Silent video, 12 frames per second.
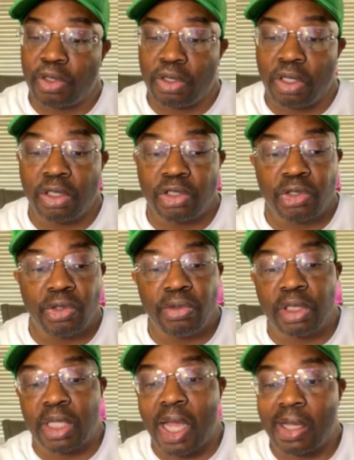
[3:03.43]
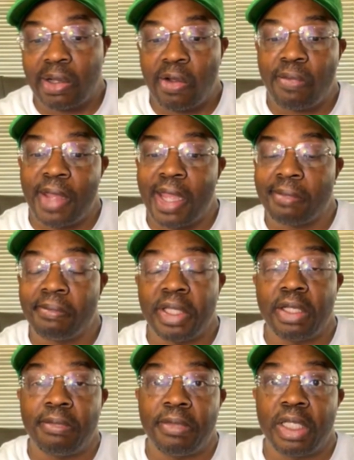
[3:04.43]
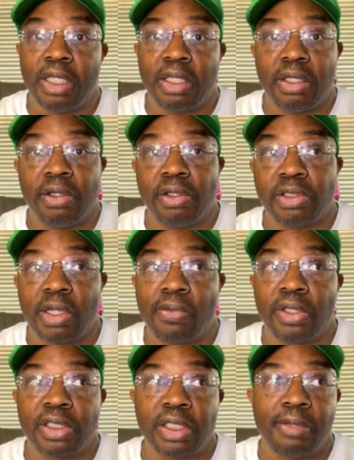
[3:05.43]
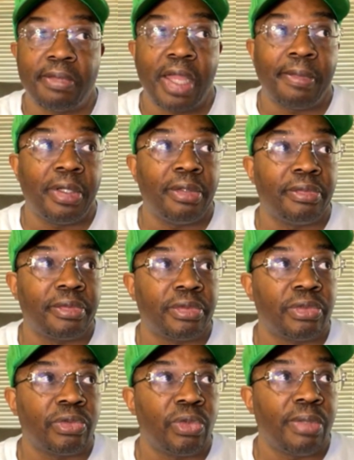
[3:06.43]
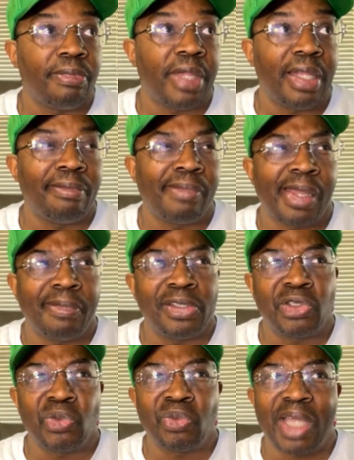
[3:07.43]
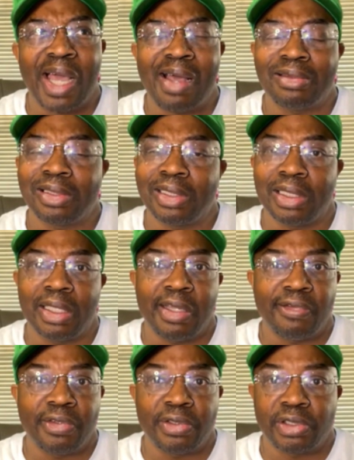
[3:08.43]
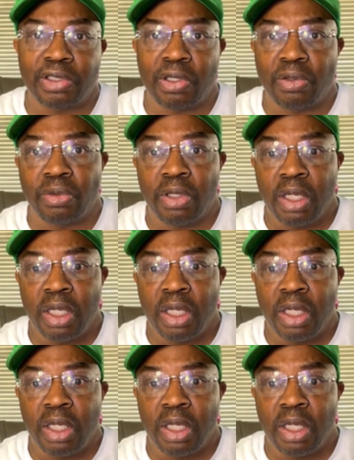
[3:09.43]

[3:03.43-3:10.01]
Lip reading: Young Scooter and I go back many, many years. I want to say maybe we met maybe 2011 or so.